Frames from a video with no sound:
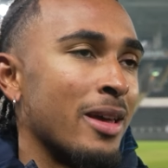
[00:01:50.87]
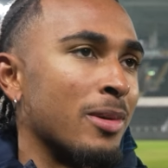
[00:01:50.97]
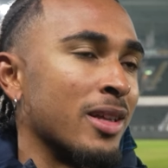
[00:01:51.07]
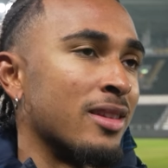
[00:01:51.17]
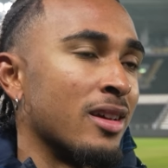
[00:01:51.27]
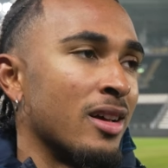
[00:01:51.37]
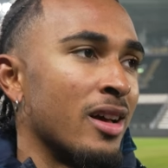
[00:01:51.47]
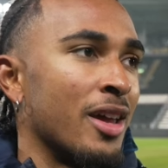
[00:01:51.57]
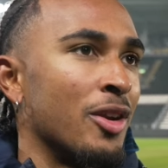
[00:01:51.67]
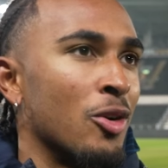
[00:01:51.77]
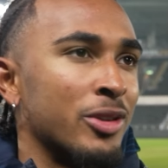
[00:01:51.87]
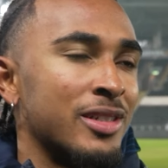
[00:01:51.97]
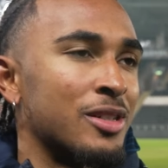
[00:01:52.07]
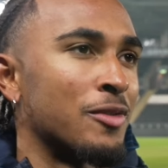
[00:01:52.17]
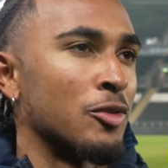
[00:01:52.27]
but I know
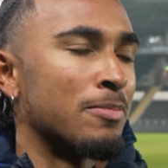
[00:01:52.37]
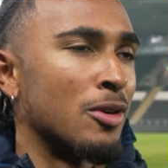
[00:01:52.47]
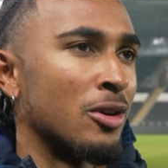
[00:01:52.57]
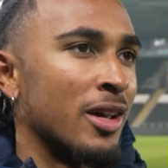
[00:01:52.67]
this is football.